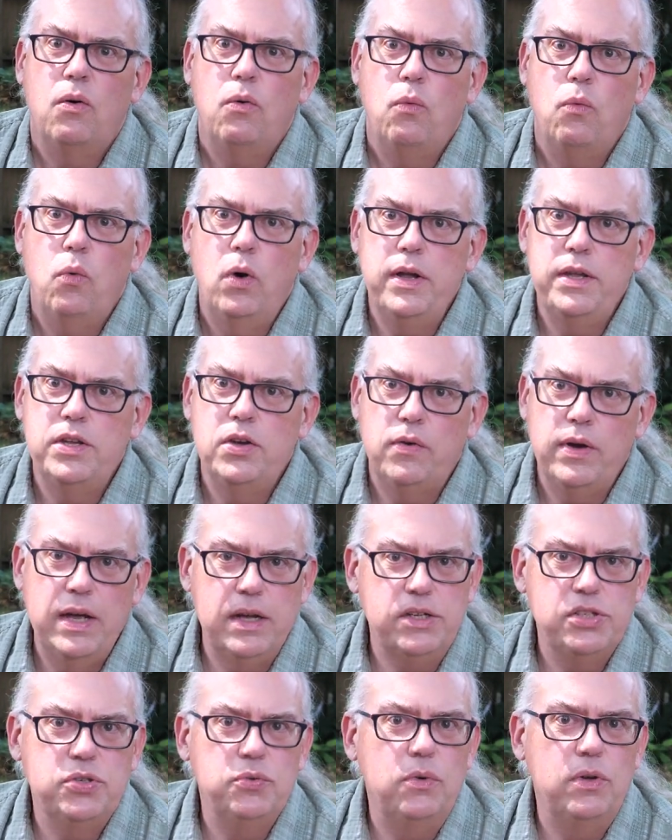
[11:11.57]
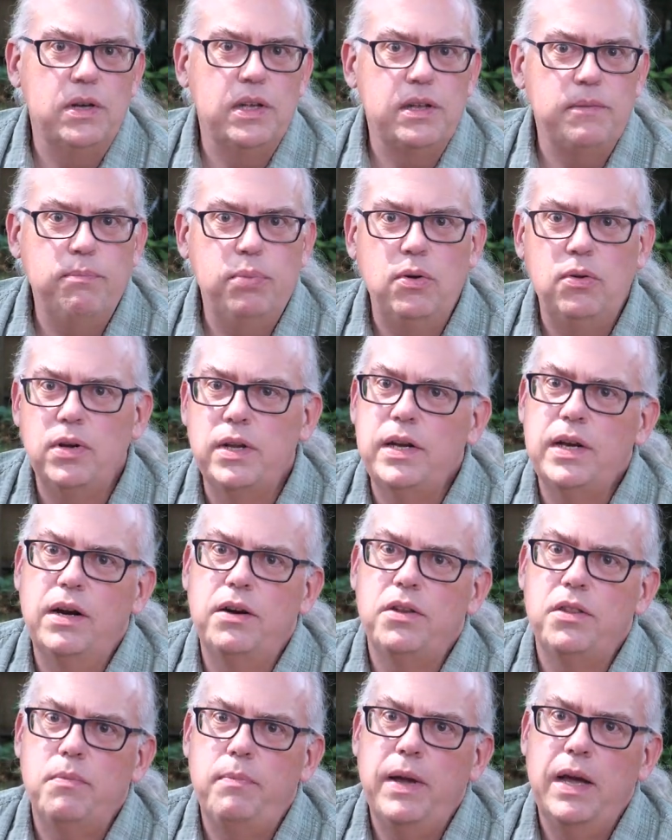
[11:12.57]
what you're actually pulling
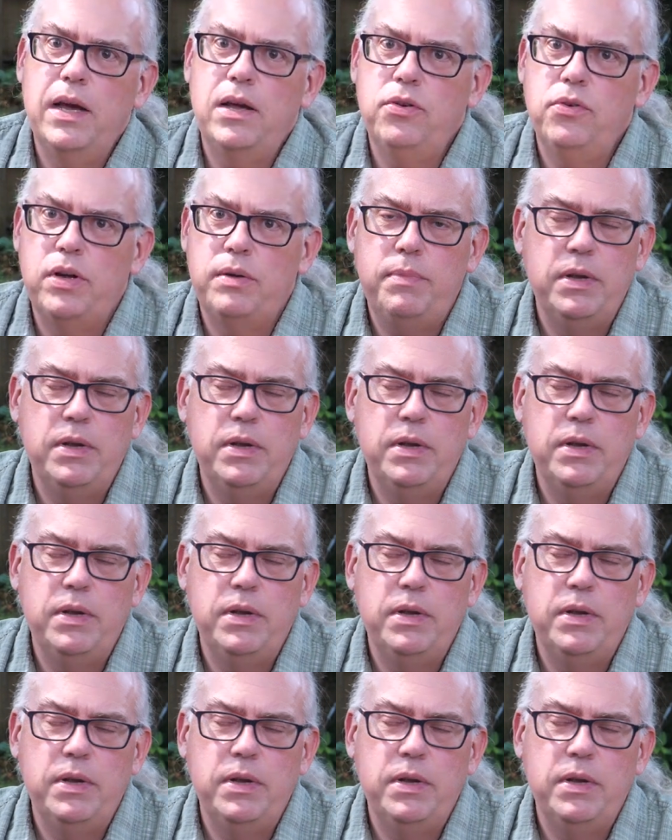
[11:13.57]
out of the battery,